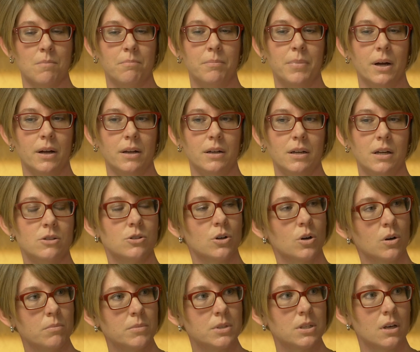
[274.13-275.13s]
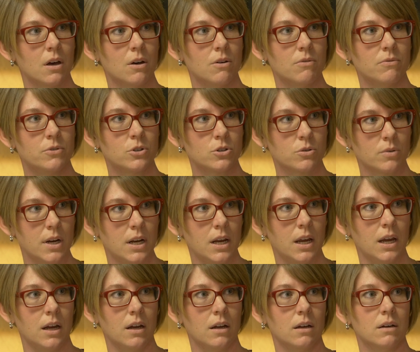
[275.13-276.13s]
But in terms of
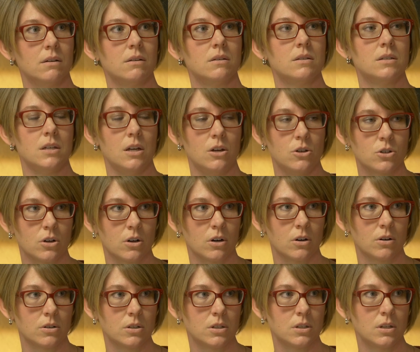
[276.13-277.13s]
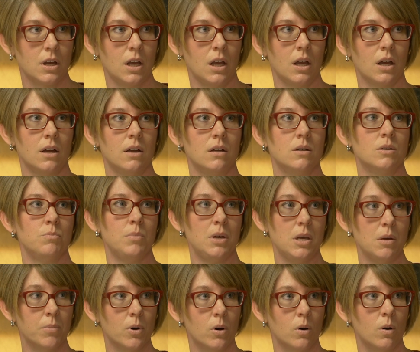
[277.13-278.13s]
treating seizures and
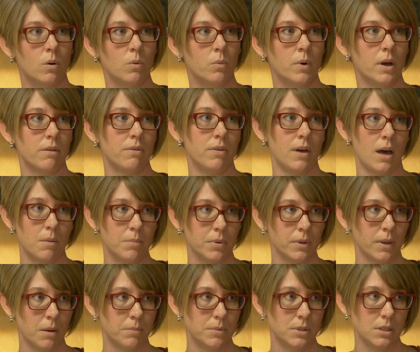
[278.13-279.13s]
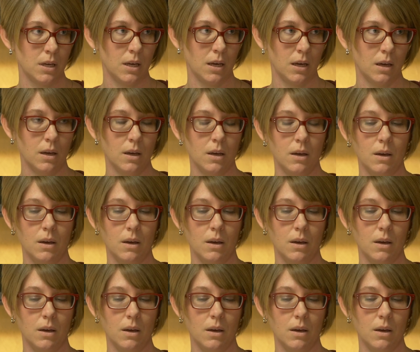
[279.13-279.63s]
people with epilepsy,